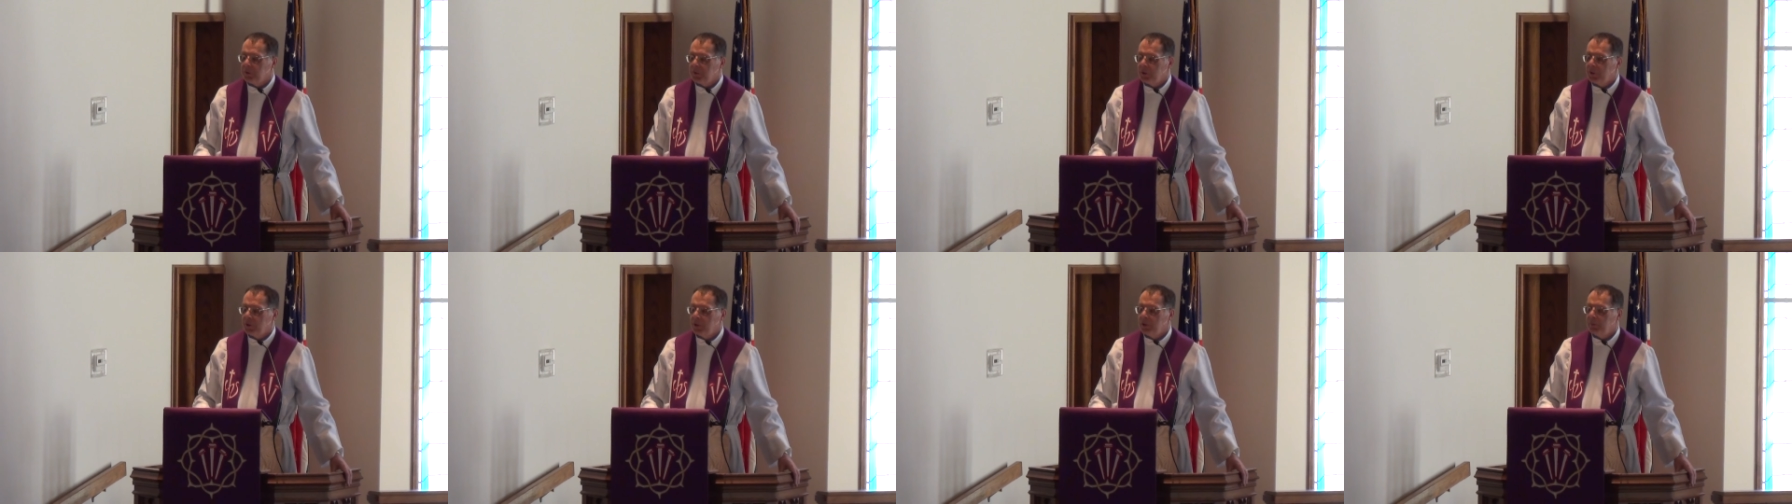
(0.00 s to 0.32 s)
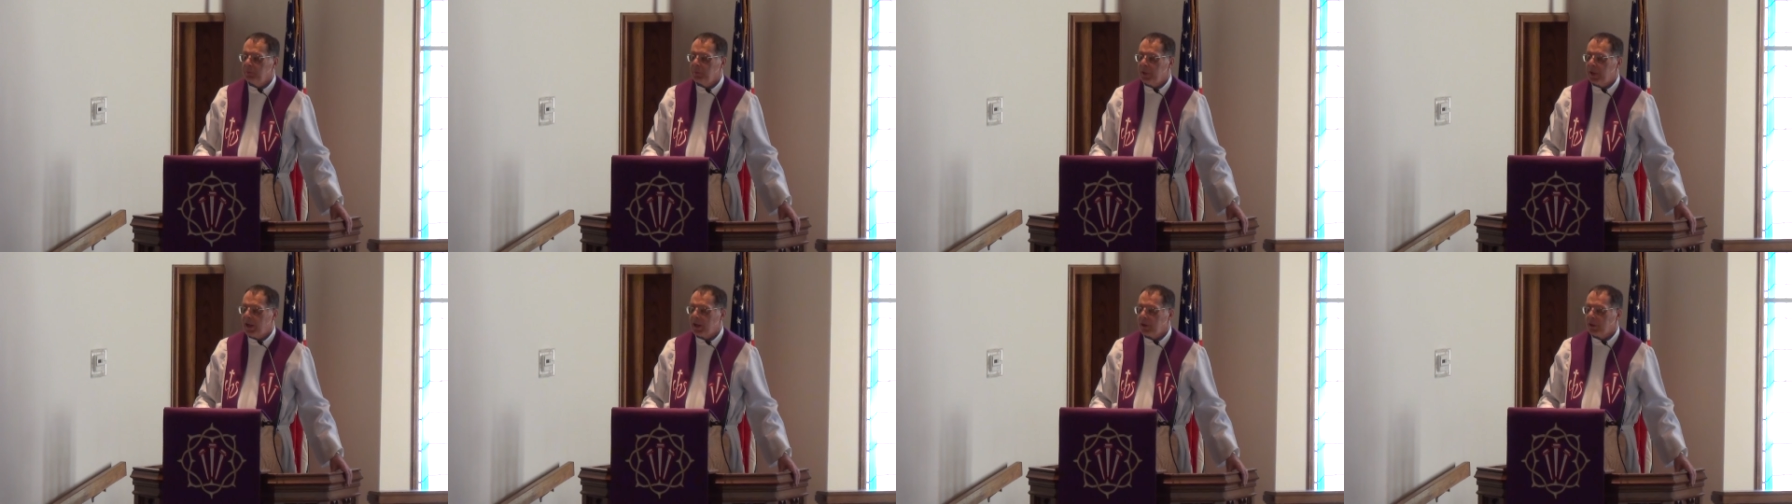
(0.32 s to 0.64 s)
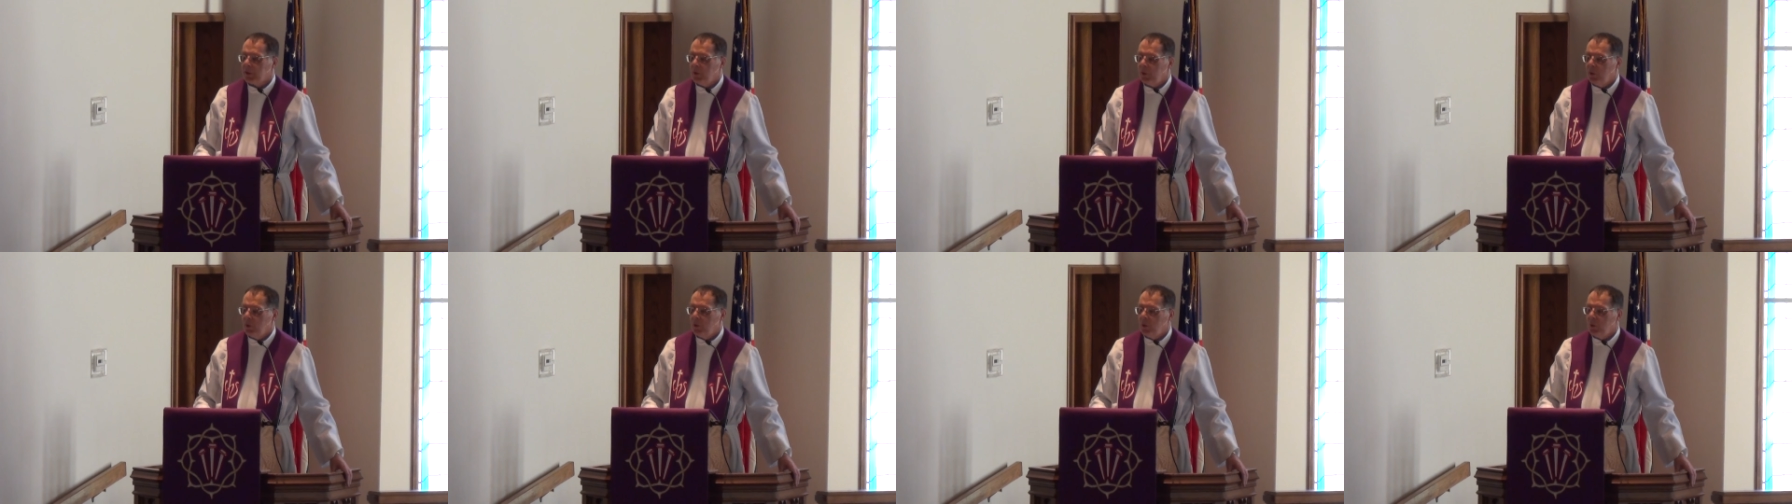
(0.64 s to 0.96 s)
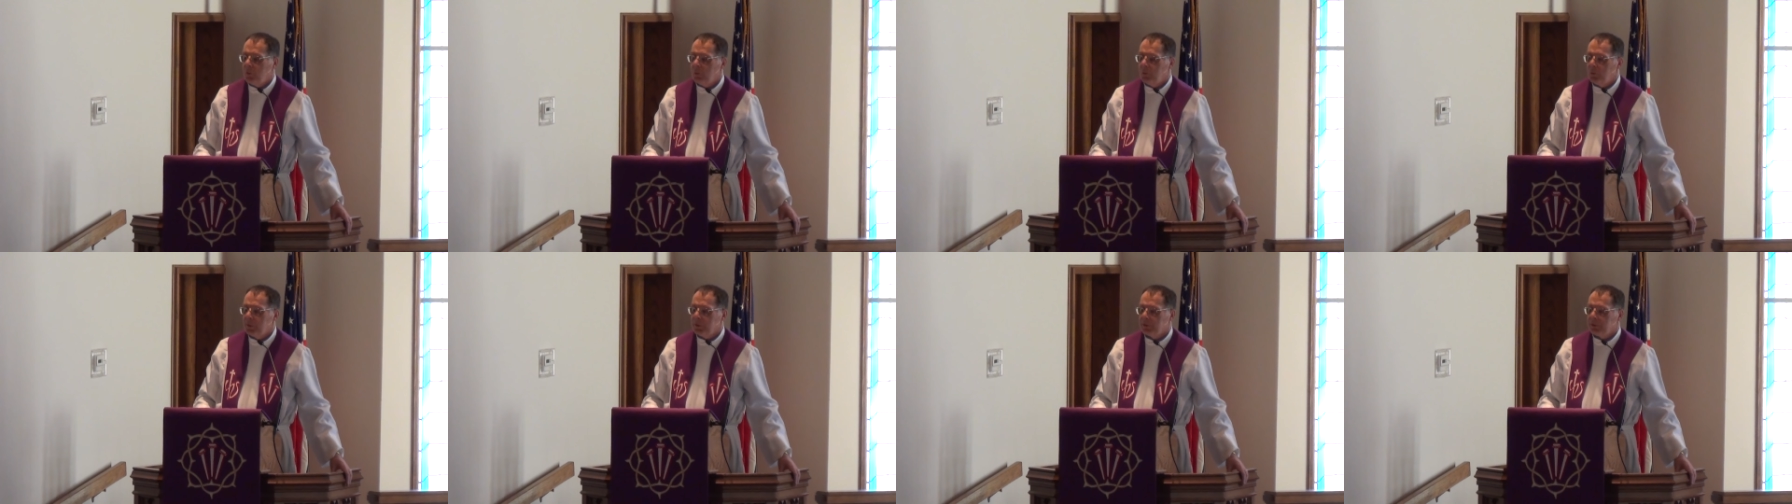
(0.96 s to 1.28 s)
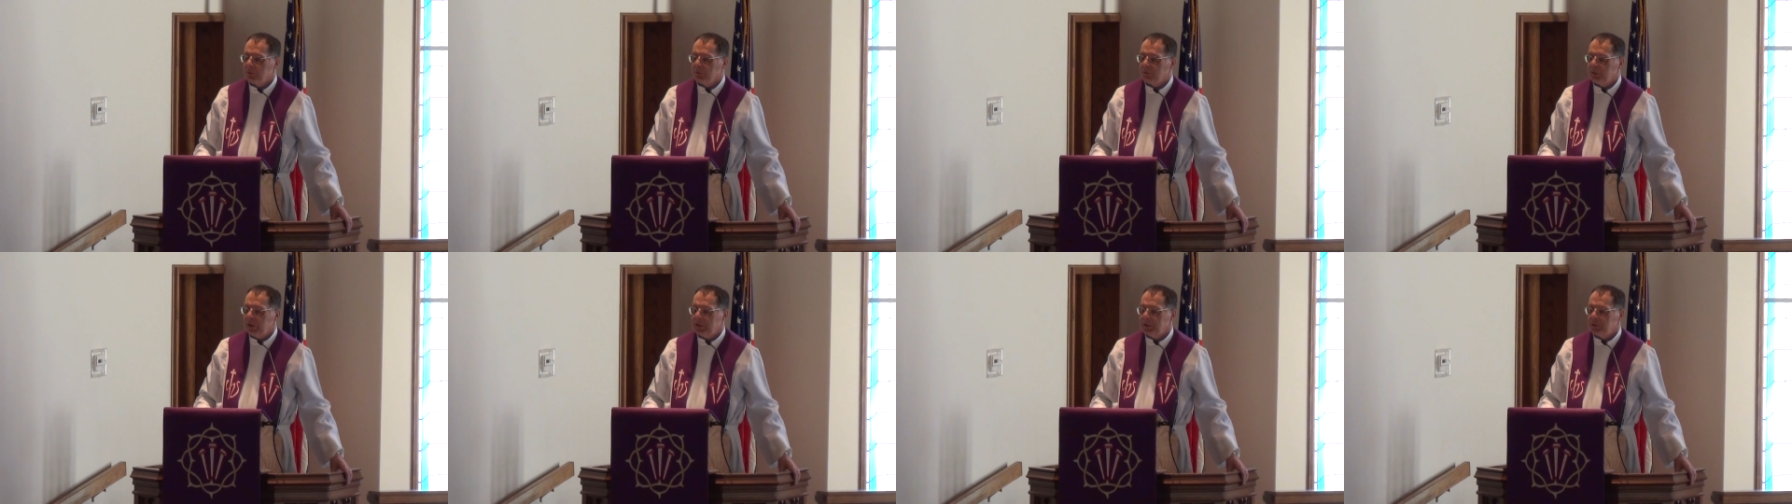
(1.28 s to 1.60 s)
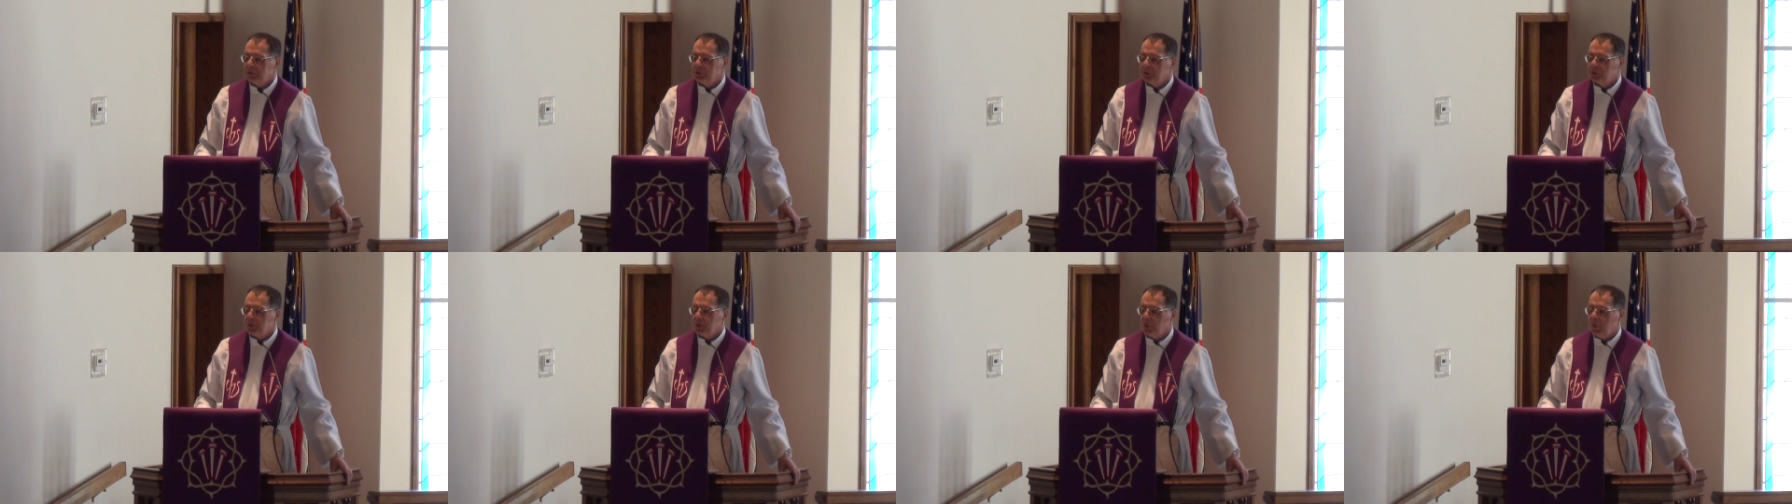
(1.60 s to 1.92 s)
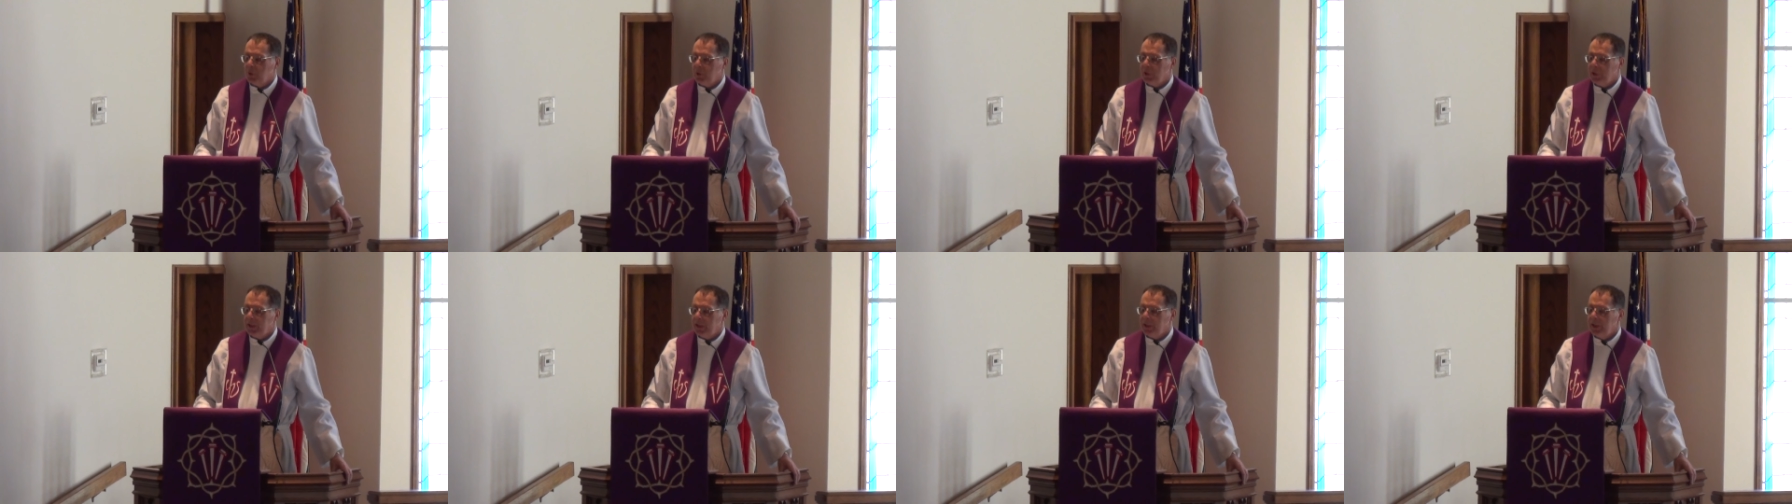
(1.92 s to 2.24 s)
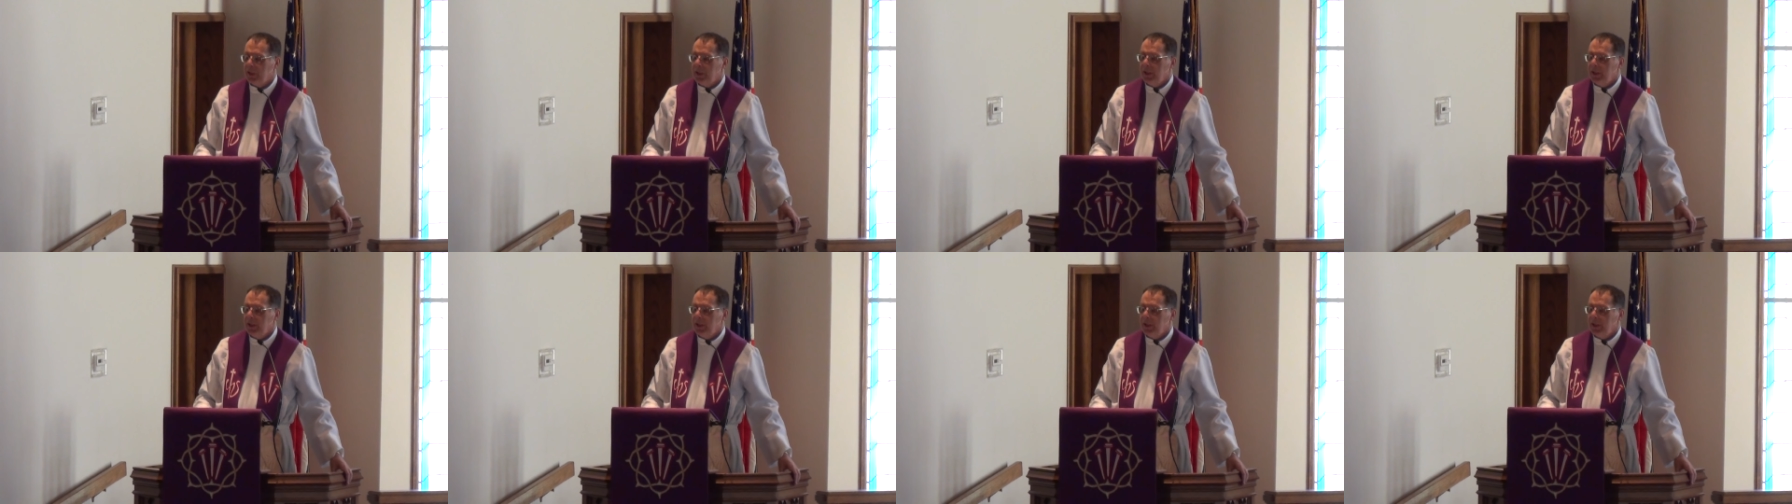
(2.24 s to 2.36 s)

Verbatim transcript: turn back home with great joy.